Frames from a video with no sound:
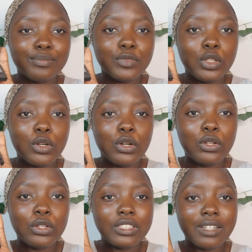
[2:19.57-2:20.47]
the
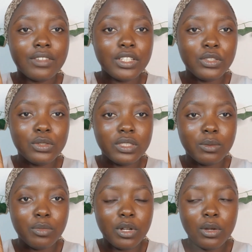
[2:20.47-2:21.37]
colors, I already used
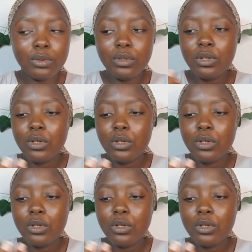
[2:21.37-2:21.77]
the brown,